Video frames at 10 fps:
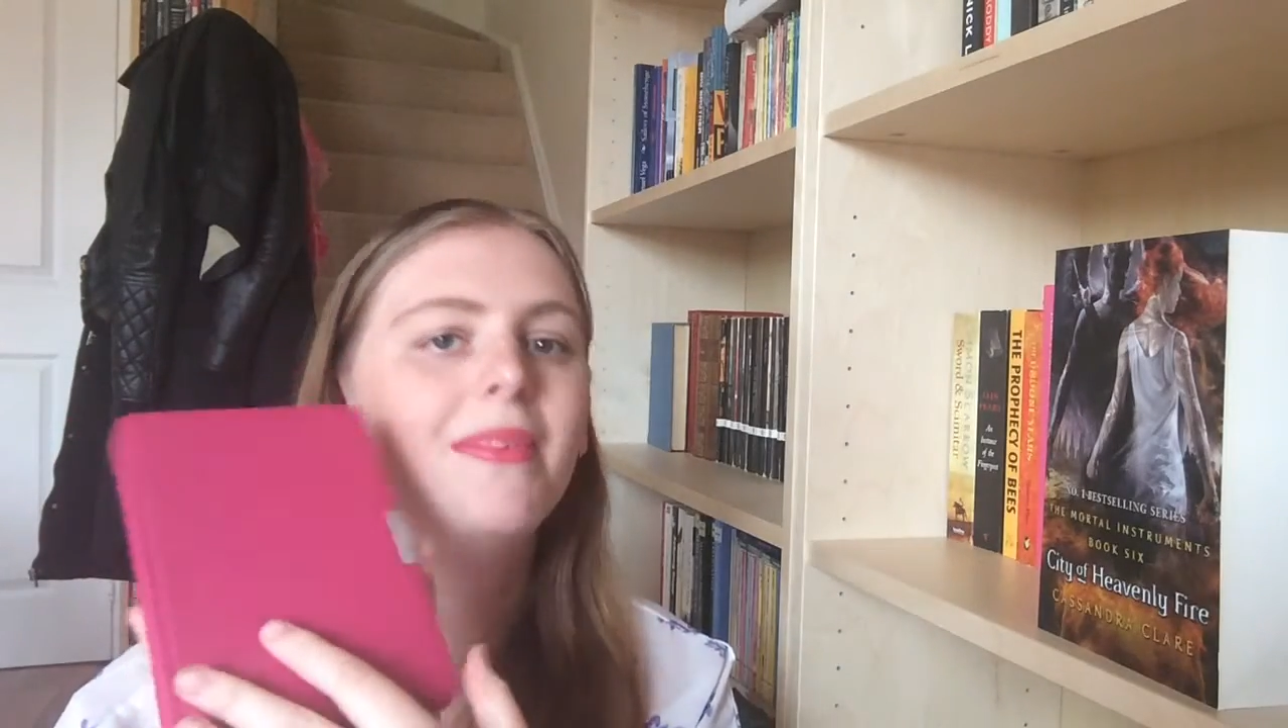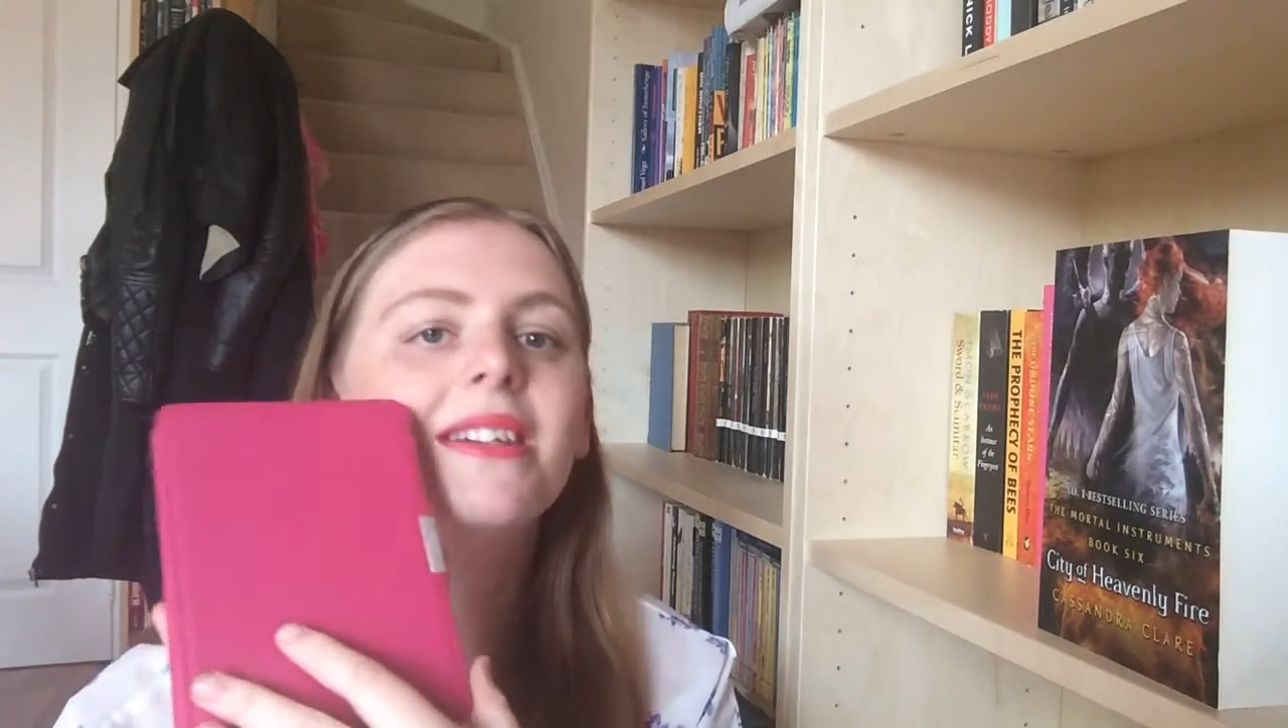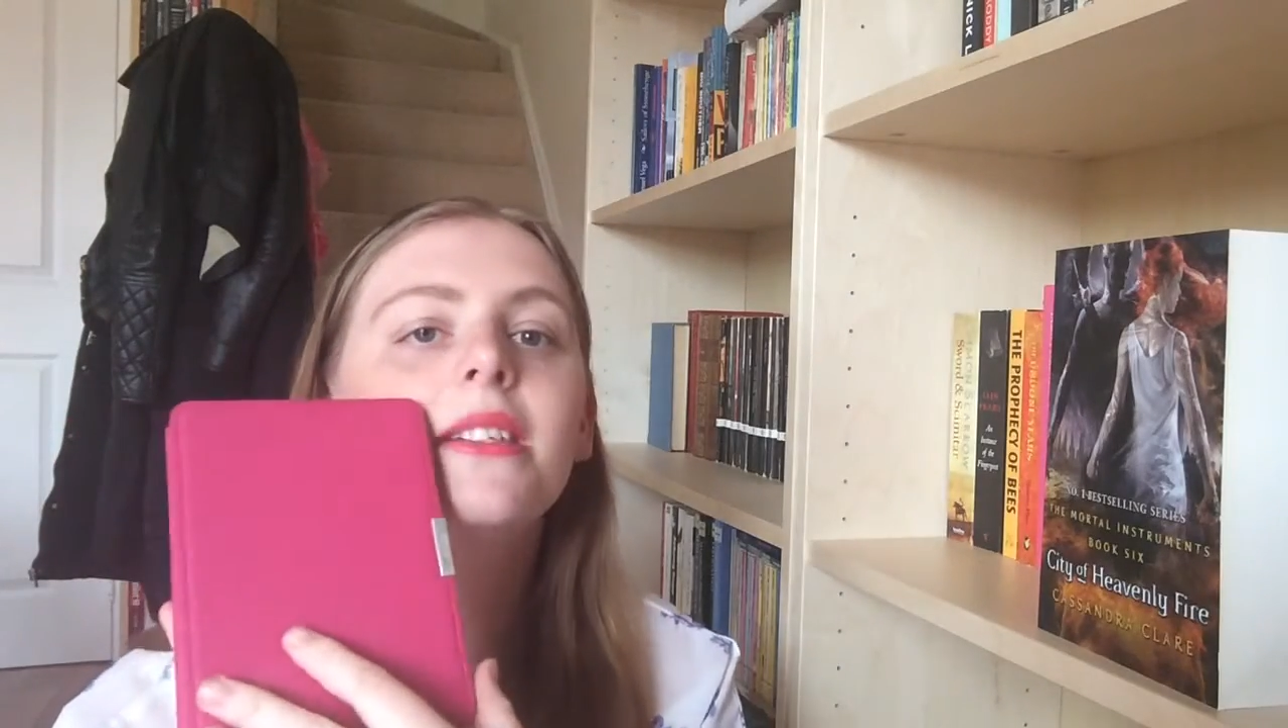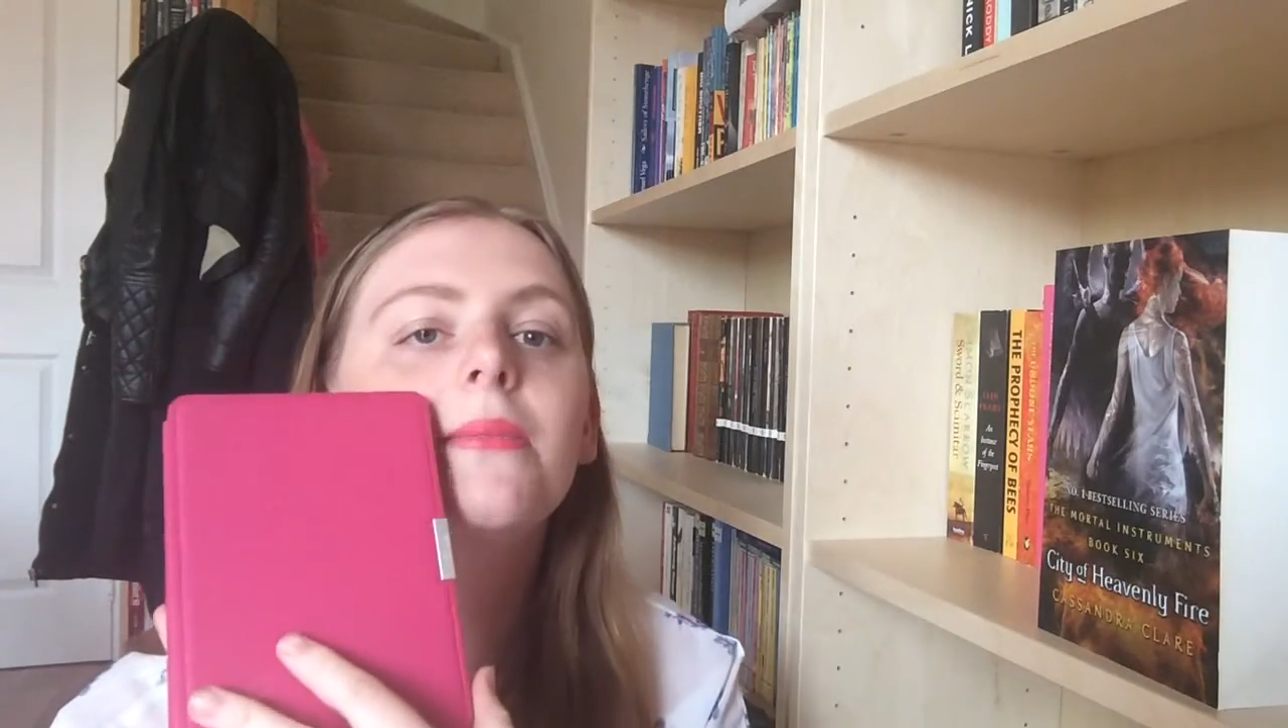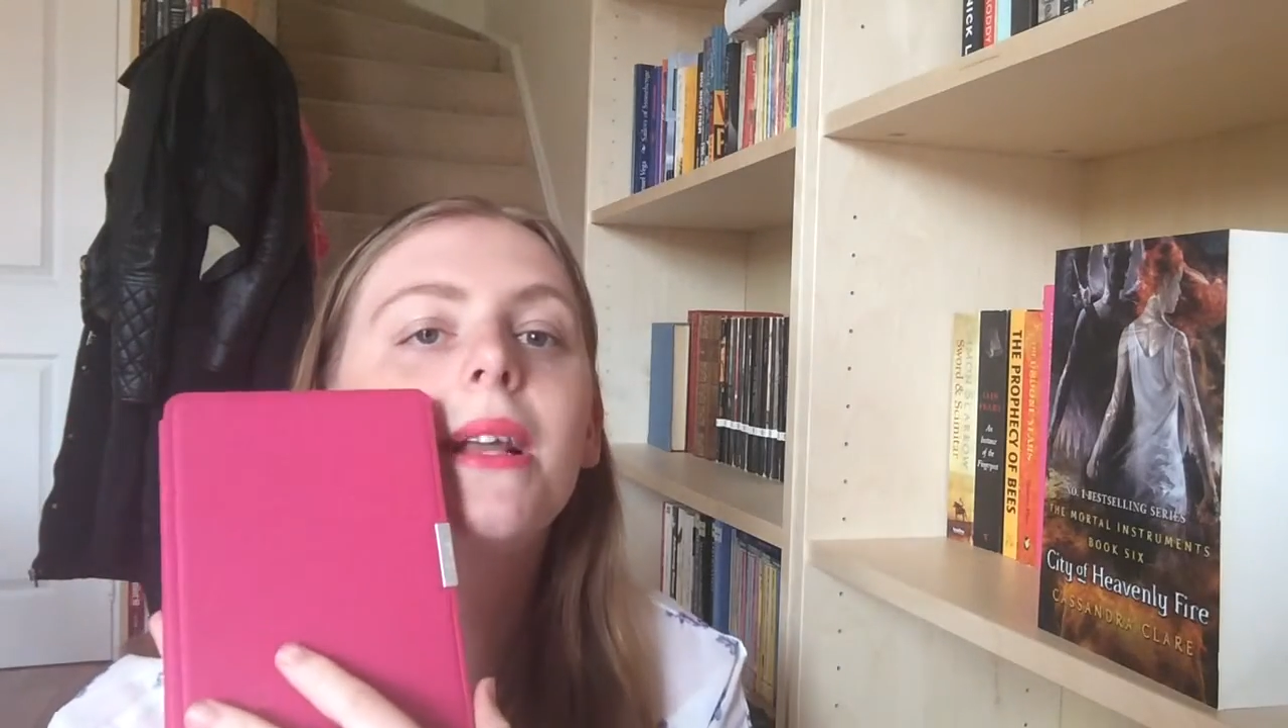
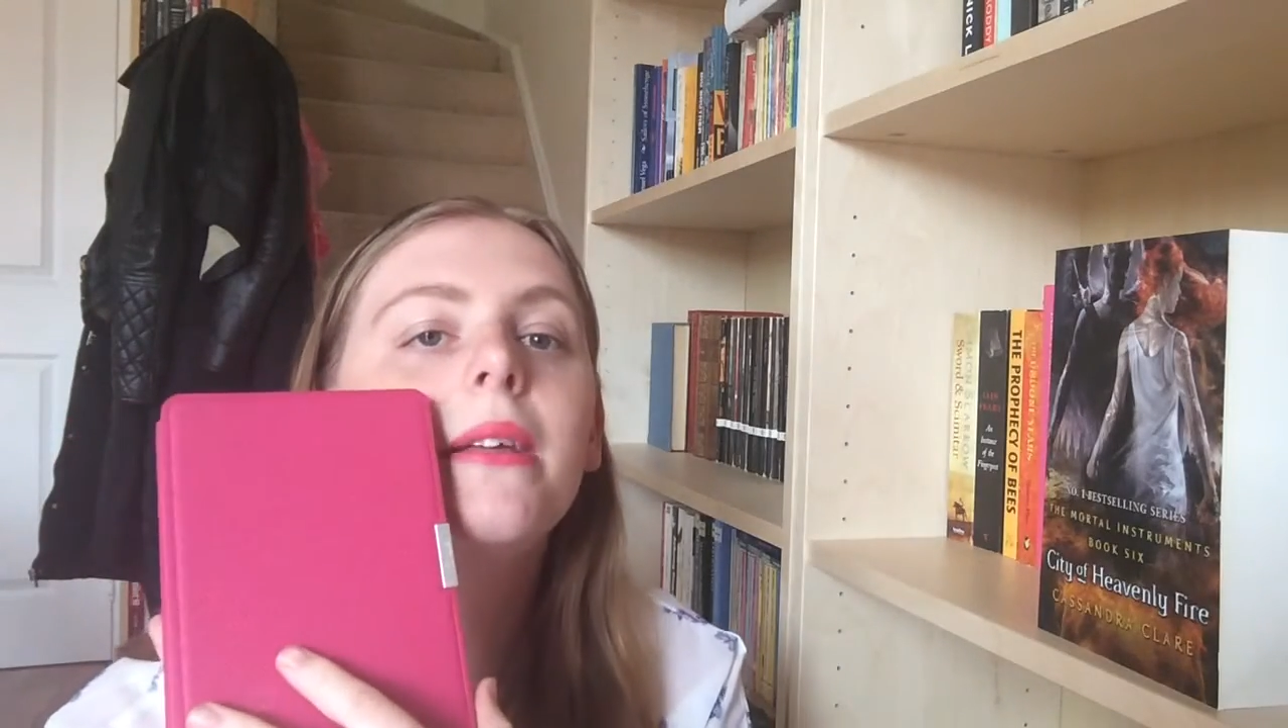Matches my